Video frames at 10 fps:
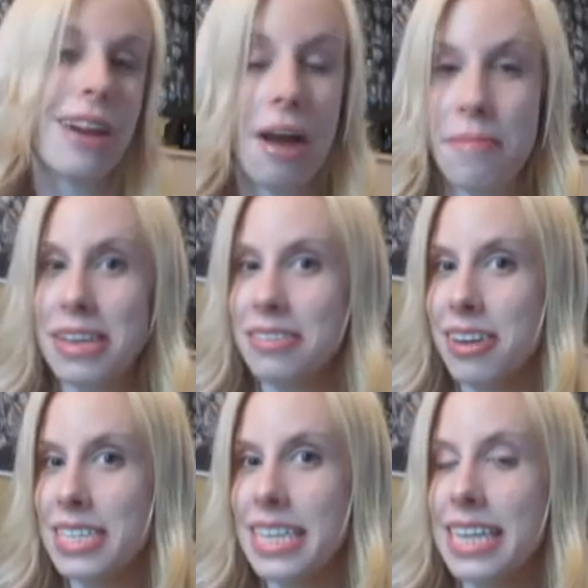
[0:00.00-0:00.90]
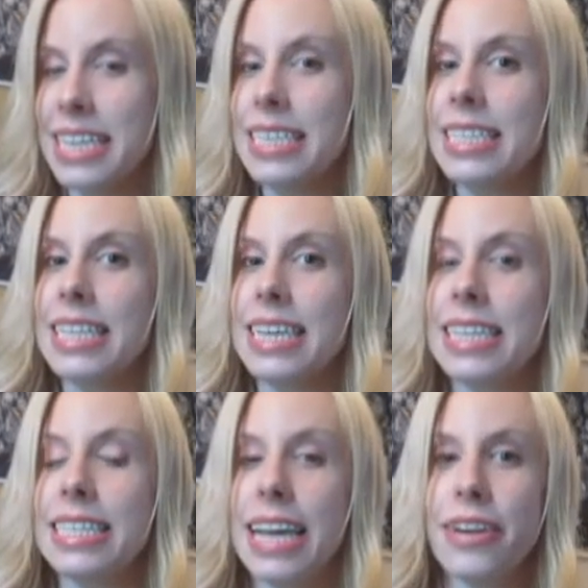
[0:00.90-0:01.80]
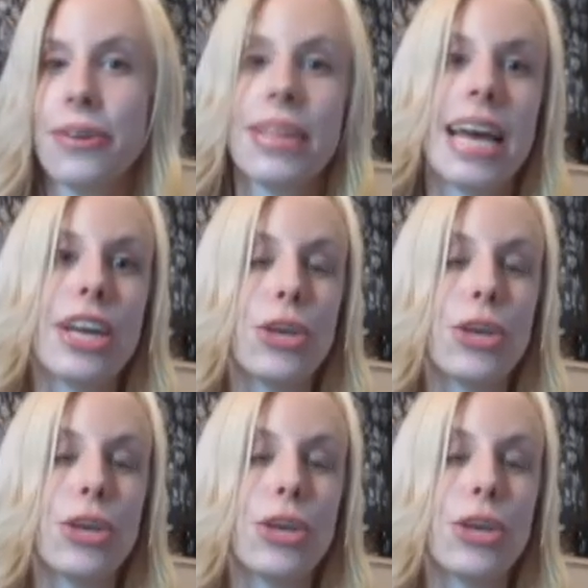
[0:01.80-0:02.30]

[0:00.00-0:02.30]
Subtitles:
how many songs it is because I know that